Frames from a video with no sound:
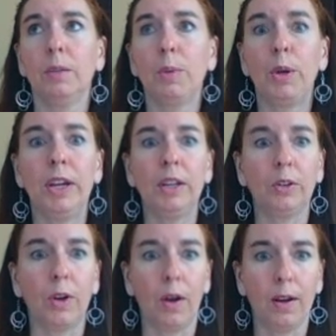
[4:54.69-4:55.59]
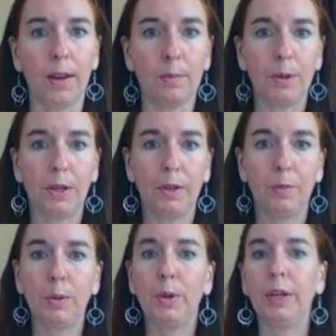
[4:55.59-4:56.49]
putting your guard up,
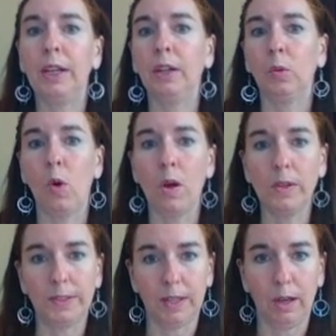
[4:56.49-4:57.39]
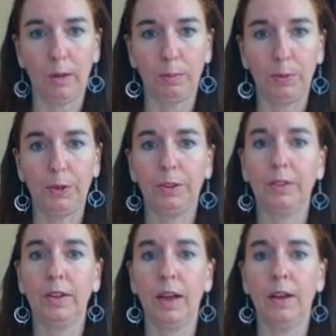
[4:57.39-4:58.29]
putting your walls up.
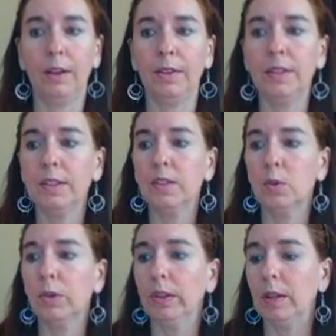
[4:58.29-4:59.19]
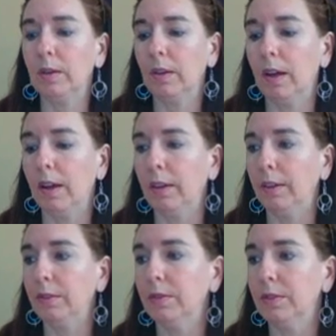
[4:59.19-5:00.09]
This is really
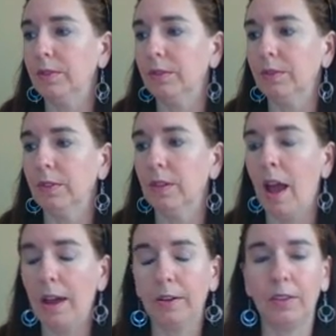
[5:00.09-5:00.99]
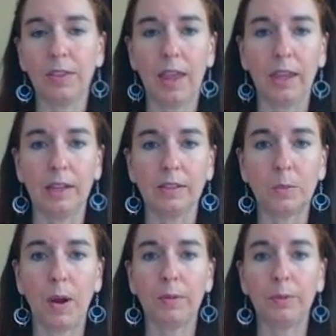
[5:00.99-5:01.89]
not a good thing, and it's
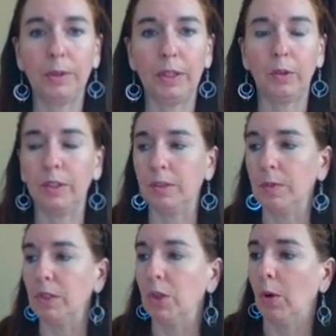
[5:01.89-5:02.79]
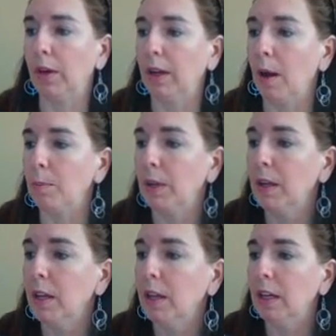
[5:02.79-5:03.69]
probably going to be showing up
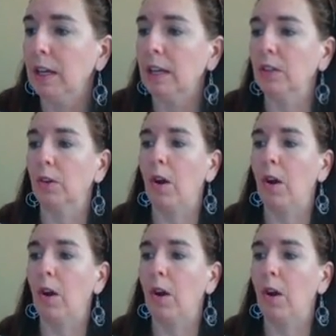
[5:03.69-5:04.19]
in your